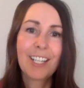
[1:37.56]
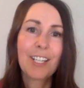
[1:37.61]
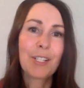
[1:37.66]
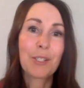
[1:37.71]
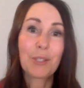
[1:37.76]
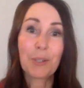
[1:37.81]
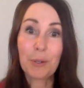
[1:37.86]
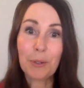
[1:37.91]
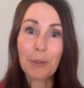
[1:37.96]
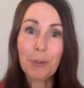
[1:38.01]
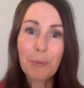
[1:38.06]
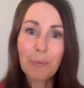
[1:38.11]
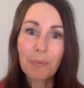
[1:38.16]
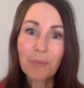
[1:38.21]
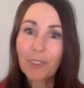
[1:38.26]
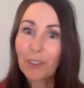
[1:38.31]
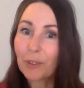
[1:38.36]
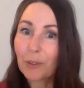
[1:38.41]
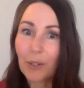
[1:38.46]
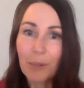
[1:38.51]
So
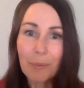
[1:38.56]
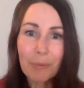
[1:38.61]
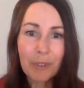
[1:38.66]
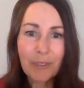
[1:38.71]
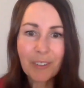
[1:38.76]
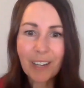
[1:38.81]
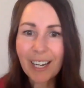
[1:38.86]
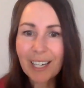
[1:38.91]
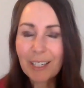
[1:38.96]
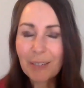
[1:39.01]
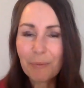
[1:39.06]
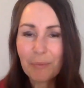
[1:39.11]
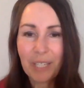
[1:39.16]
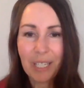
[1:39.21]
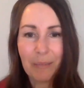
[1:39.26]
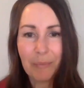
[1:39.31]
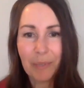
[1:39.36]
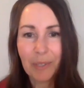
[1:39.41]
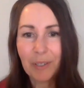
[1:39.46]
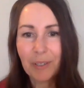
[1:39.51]
the Lord provided
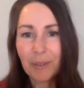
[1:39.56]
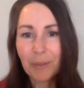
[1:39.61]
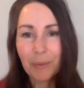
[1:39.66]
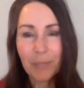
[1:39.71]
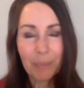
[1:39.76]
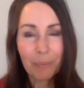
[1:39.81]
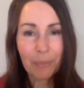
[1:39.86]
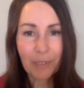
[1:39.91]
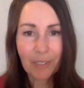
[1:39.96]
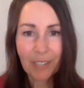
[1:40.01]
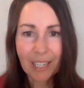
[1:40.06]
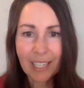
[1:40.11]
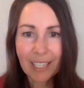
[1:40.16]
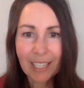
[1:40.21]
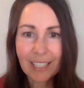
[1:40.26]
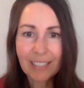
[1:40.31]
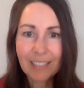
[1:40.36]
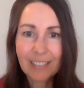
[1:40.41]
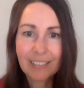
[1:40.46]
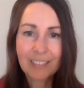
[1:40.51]
people. We
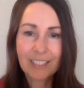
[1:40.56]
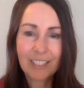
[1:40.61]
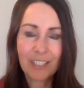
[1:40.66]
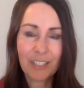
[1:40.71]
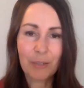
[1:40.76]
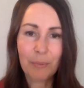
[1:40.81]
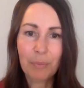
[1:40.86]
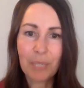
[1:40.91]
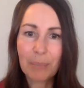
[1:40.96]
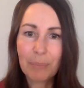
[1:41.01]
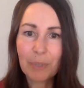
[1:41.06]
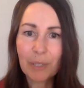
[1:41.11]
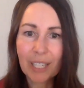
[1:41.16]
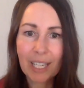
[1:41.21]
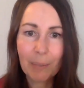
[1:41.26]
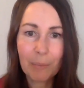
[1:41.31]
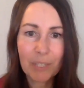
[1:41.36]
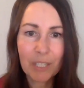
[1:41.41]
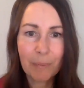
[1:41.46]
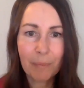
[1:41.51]
prayed, certain people
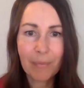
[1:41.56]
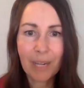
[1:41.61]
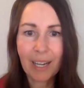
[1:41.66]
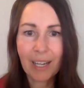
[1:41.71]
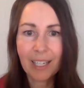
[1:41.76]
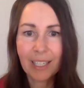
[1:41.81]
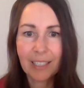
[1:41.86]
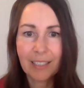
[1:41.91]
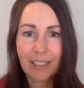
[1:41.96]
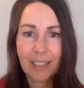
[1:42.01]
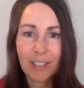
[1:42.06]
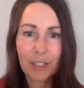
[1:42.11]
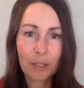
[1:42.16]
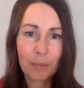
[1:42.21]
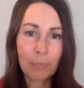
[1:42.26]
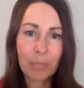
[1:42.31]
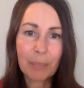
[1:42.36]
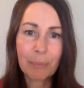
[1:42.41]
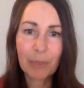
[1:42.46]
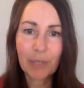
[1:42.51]
came to mind,
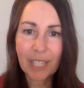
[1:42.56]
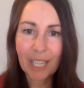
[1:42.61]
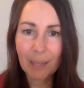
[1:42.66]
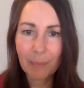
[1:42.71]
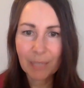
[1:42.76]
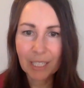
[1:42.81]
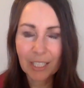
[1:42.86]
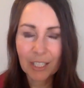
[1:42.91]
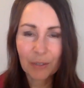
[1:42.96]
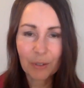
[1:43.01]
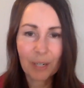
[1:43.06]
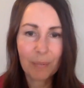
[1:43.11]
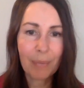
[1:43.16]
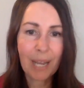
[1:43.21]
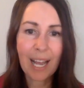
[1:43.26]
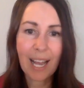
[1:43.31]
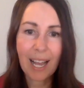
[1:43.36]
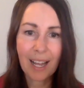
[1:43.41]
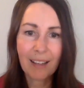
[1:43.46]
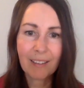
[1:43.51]
certain people came into our
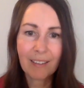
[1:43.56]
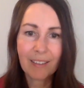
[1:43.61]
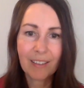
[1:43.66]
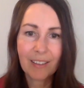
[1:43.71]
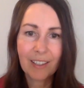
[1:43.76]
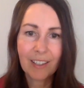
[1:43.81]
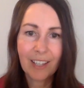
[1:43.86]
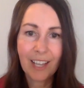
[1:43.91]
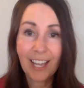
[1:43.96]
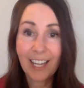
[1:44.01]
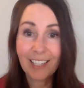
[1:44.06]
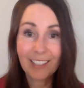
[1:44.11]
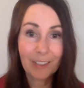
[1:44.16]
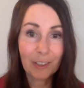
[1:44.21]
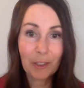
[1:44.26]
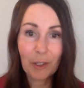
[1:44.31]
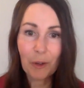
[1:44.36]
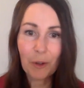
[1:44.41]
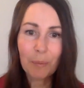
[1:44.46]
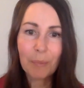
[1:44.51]
path. And
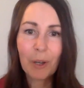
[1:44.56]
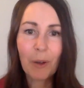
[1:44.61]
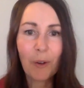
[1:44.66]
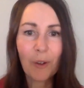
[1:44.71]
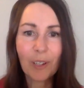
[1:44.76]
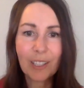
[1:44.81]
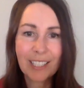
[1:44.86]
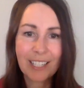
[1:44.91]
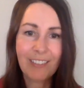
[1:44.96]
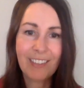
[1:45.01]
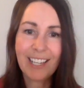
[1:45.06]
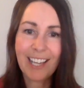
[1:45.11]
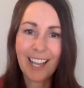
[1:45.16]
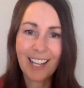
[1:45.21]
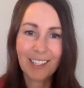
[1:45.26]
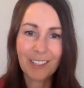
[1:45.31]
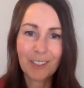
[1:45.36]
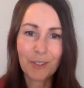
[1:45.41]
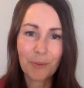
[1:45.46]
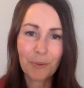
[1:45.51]
lo and behold, in the
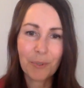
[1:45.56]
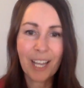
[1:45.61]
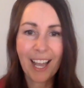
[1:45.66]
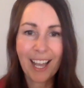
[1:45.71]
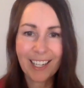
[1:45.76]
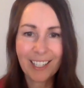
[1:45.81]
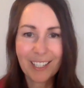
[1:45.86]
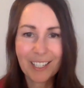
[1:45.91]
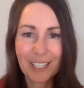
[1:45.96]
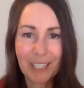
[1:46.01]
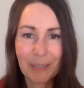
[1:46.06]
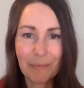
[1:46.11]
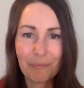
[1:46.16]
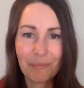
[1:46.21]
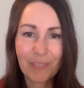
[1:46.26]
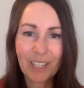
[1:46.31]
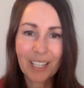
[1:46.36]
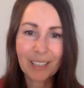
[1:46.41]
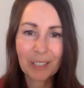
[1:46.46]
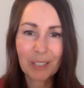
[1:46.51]
end, we had a team,
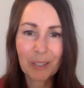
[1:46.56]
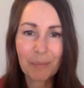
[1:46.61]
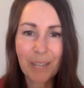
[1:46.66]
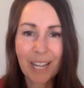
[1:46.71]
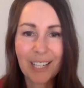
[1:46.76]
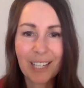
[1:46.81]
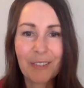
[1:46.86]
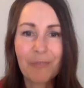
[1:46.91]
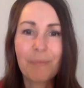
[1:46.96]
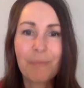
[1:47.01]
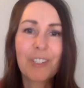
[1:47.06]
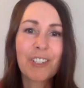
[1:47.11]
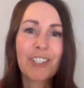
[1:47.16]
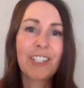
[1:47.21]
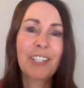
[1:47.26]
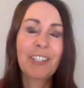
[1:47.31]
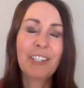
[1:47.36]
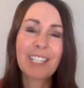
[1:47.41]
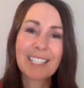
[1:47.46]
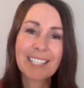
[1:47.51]
a little band of
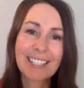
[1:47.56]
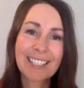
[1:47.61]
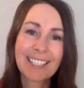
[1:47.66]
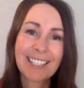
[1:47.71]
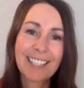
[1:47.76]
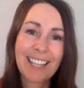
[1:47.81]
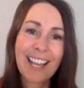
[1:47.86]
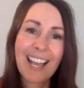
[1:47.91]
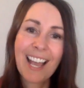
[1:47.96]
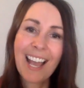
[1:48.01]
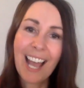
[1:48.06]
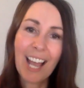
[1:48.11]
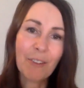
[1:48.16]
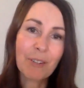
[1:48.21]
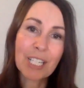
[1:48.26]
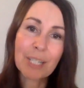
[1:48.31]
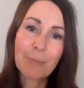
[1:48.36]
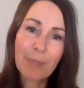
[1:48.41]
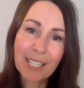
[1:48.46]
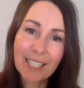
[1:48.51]
missionaries. And
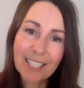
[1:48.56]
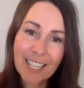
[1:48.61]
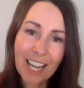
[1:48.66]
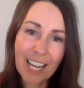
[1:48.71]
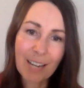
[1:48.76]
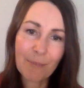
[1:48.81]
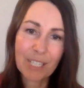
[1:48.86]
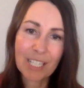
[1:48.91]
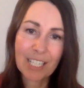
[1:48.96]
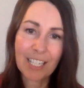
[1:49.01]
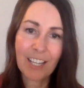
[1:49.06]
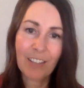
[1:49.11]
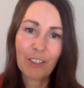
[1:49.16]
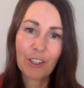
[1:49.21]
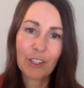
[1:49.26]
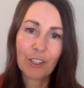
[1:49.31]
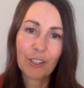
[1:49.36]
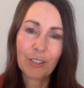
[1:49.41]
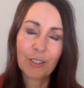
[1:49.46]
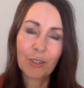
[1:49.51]
we spent time
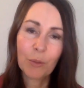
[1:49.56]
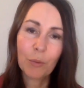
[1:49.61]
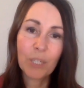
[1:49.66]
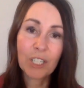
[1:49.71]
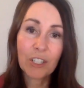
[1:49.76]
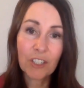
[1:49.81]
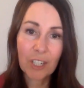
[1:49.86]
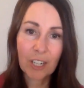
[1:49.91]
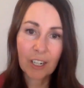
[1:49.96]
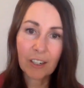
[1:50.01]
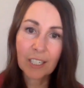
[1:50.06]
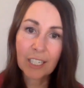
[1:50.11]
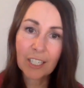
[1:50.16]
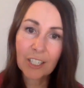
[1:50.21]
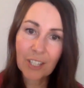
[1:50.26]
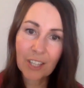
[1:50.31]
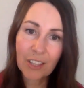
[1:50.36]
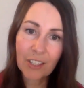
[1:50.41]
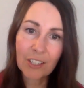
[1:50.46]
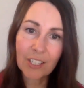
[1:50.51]
together. We shared
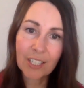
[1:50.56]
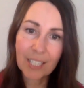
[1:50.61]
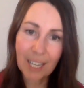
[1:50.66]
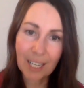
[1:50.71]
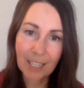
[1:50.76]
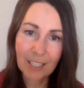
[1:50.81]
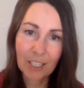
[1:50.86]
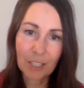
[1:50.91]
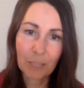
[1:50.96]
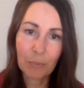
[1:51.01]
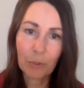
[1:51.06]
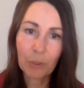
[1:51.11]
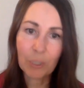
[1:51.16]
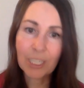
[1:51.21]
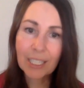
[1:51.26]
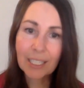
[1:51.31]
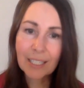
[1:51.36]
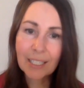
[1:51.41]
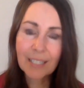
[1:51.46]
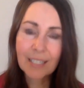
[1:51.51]
each other's
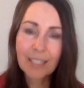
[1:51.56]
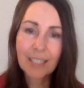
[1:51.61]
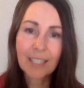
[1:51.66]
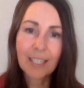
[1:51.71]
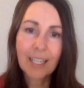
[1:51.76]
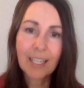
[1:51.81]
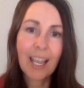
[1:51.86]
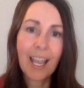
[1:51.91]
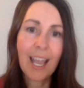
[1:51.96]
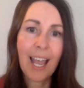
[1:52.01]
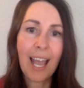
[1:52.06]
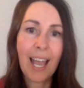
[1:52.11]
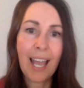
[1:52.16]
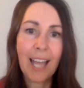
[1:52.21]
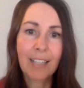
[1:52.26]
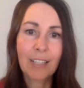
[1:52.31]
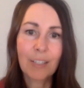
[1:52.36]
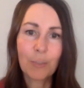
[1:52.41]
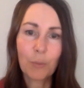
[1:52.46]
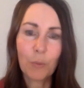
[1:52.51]
testimonies.
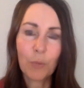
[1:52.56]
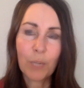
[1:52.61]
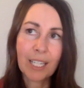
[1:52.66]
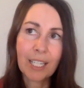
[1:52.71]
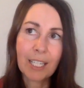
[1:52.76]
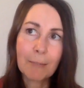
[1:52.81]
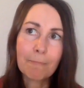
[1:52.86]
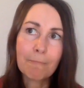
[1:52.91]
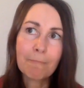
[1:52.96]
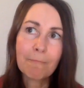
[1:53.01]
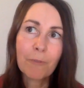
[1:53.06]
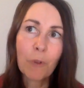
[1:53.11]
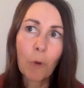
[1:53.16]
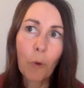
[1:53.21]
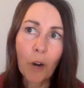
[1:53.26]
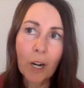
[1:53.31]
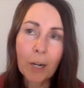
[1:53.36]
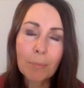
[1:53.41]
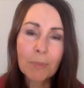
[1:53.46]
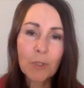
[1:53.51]
And we
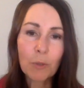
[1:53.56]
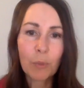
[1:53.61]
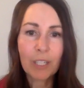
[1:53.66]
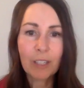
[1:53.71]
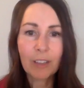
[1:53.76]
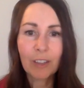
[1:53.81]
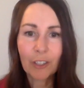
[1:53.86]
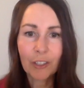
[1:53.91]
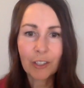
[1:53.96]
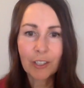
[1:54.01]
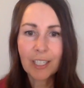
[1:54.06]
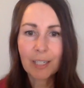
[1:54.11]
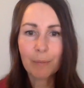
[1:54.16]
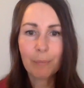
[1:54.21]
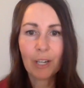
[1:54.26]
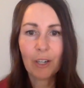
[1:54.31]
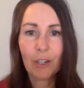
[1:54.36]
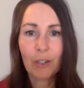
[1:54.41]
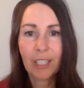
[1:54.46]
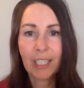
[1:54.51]
learned
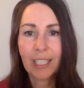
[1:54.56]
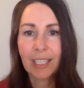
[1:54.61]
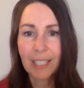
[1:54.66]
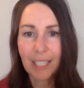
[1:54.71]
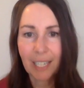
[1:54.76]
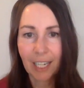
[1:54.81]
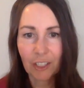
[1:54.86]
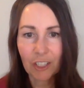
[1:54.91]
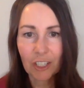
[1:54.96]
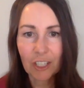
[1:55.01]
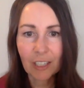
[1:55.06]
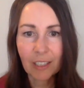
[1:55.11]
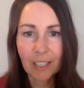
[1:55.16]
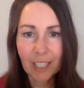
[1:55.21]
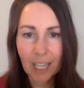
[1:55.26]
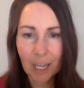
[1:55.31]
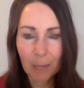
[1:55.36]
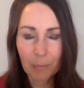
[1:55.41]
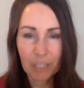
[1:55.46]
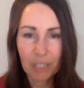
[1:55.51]
about intentional
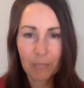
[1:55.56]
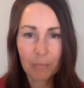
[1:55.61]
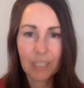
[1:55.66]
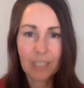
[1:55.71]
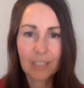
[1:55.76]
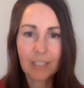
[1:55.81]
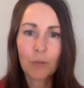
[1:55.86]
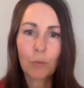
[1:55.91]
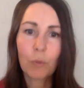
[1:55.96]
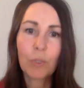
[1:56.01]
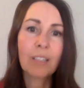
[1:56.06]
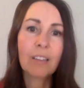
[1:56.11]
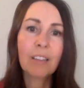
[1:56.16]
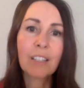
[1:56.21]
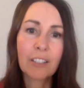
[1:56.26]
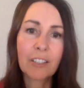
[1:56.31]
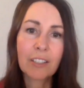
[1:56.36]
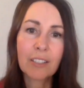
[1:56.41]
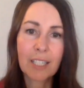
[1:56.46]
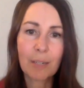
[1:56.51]
accompaniment. We
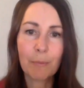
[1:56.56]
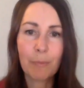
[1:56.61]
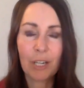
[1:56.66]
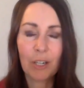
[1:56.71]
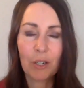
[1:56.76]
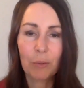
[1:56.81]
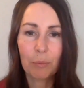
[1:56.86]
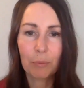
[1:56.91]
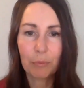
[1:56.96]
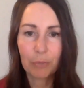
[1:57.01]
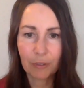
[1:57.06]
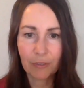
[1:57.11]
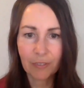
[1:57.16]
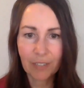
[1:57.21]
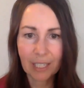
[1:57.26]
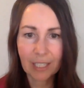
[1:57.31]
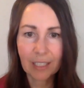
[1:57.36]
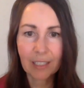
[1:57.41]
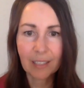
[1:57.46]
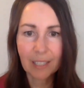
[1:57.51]
learned about
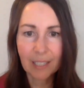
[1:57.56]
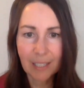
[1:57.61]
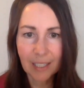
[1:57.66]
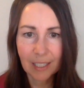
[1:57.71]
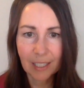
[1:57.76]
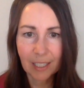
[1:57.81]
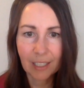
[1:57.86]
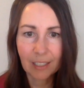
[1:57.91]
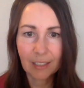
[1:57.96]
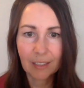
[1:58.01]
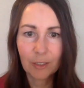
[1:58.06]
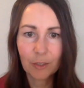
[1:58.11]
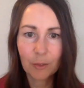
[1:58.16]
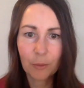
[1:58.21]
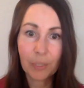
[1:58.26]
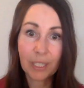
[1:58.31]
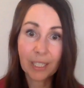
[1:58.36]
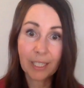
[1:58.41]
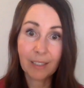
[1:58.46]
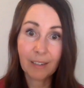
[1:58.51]
prophetic listening.
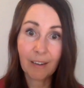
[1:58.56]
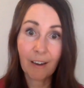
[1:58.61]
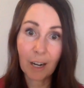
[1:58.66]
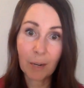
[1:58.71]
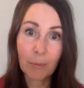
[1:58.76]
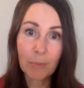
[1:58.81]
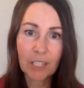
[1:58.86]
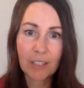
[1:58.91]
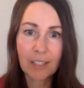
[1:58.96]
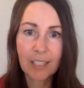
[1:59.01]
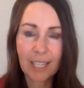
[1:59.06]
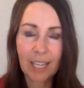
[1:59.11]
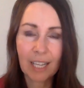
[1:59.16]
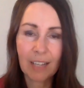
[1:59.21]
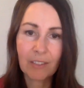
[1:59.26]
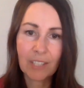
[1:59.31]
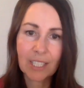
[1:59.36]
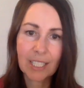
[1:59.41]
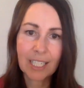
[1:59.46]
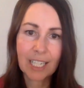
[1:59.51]
We armed
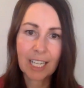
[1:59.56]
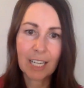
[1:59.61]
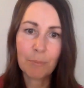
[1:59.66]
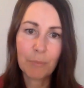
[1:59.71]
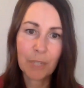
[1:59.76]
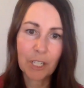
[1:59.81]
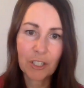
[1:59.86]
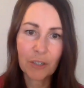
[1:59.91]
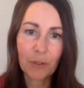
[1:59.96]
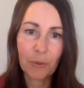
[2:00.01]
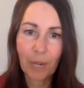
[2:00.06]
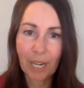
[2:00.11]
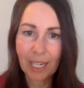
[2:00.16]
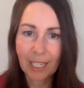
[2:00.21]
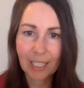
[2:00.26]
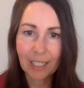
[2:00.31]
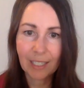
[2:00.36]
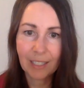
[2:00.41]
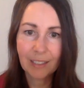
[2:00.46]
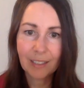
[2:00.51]
ourselves to get mission
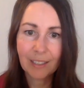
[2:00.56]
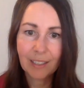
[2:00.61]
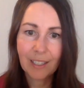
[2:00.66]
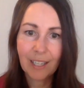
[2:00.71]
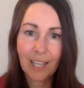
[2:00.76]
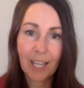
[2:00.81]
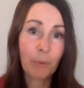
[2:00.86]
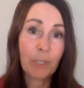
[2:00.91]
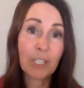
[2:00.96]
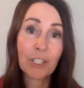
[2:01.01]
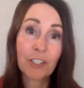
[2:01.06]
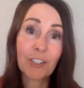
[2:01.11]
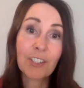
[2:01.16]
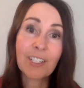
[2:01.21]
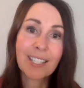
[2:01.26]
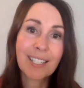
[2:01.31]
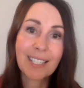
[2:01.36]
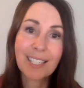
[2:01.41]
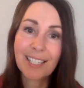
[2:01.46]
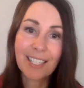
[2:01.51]
ready, and we turned
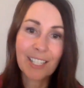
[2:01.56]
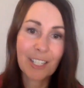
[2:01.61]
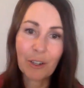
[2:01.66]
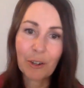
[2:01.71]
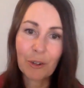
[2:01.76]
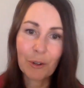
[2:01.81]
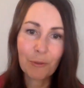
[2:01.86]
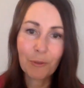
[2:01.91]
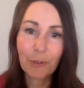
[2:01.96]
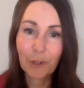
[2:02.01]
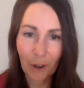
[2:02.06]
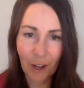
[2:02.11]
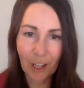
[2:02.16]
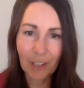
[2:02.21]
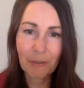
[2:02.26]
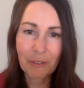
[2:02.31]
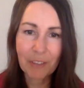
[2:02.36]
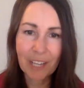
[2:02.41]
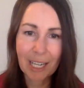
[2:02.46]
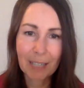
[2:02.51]
to CCO for all
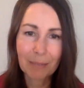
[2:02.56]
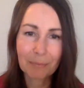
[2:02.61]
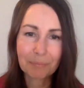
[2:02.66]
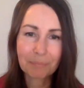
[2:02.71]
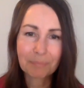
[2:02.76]
of that.